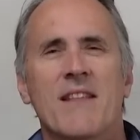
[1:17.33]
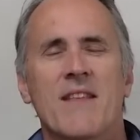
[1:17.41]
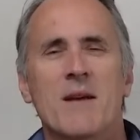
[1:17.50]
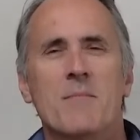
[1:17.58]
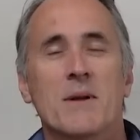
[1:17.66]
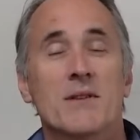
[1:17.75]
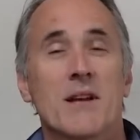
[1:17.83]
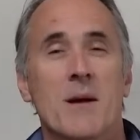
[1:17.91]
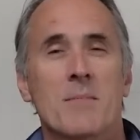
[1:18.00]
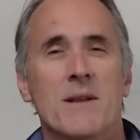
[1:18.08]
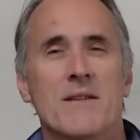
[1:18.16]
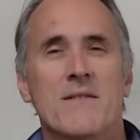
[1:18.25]
They built a
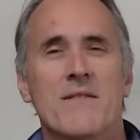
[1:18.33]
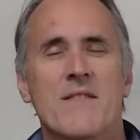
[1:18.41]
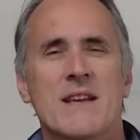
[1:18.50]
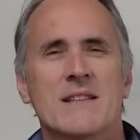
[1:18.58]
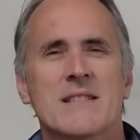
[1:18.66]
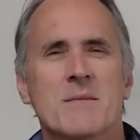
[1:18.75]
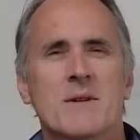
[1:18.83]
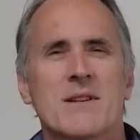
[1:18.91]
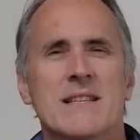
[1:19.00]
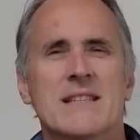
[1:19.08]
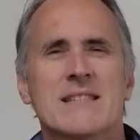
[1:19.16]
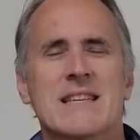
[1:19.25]
couple of things similar
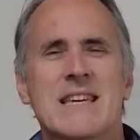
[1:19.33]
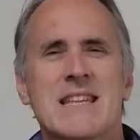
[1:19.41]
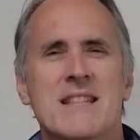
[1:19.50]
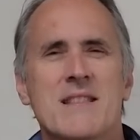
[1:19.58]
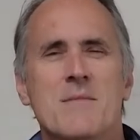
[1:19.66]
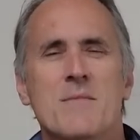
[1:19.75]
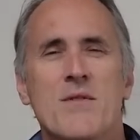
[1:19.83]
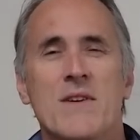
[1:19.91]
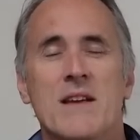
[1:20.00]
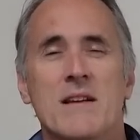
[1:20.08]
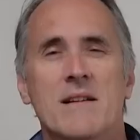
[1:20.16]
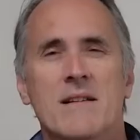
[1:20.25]
to this in the
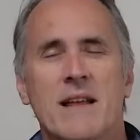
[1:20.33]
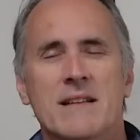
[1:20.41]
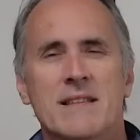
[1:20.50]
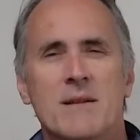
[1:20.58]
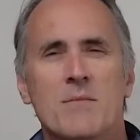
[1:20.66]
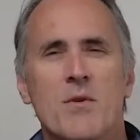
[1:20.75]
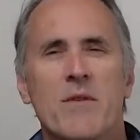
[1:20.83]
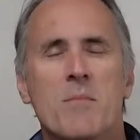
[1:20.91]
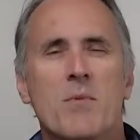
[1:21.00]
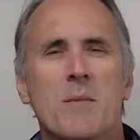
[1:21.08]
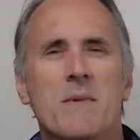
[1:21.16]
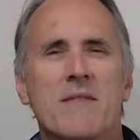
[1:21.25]
movie, like I said, movie
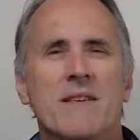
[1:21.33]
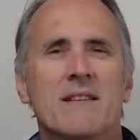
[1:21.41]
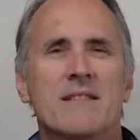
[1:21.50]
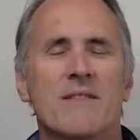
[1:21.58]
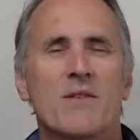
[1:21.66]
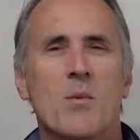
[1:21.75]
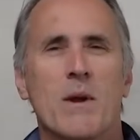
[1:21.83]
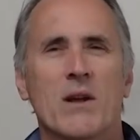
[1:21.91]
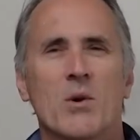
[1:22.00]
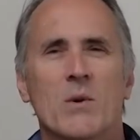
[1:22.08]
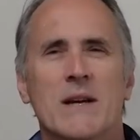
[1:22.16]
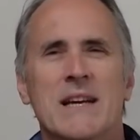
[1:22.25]
Prometheus, if you want to
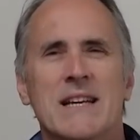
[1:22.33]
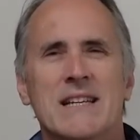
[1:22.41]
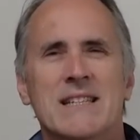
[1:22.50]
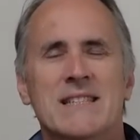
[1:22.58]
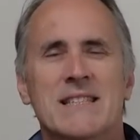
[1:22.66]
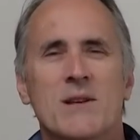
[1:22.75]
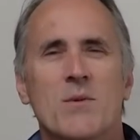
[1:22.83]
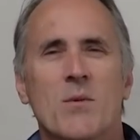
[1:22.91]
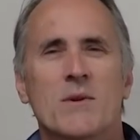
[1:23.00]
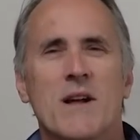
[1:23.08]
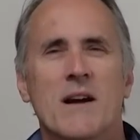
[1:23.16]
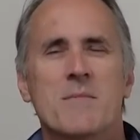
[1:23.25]
go see what
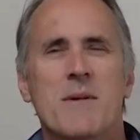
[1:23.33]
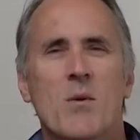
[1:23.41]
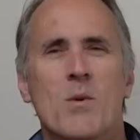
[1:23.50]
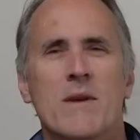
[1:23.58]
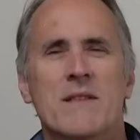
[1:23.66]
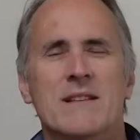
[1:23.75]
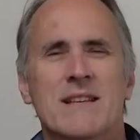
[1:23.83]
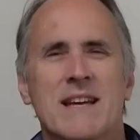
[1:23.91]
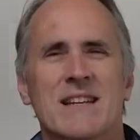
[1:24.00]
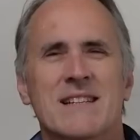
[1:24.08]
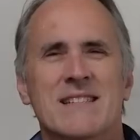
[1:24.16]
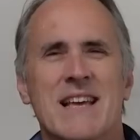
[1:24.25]
we're talking about, where this
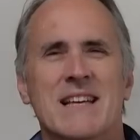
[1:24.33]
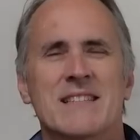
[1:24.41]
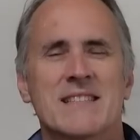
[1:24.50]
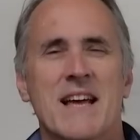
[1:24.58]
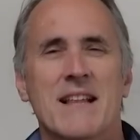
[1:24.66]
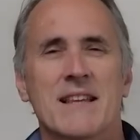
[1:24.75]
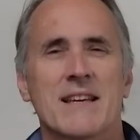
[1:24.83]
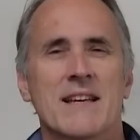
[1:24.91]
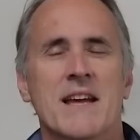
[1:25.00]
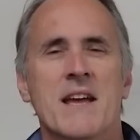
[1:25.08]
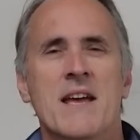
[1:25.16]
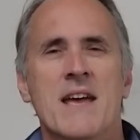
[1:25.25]
kind of design
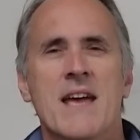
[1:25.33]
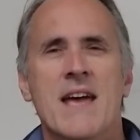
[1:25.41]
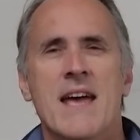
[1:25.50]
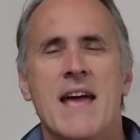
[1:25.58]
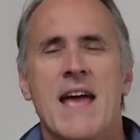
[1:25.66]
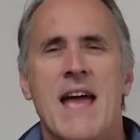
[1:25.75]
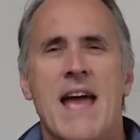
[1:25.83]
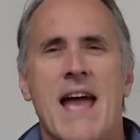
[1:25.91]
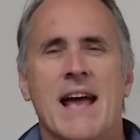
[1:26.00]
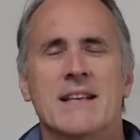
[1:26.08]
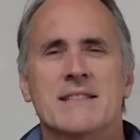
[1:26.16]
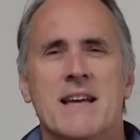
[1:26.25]
styling
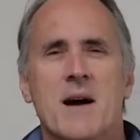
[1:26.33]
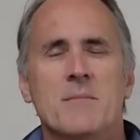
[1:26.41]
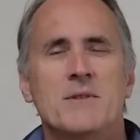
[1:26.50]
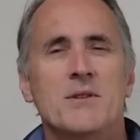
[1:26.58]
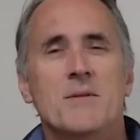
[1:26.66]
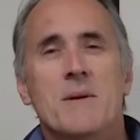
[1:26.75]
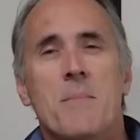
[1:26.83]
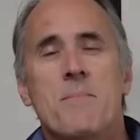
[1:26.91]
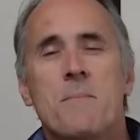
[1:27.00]
has come to.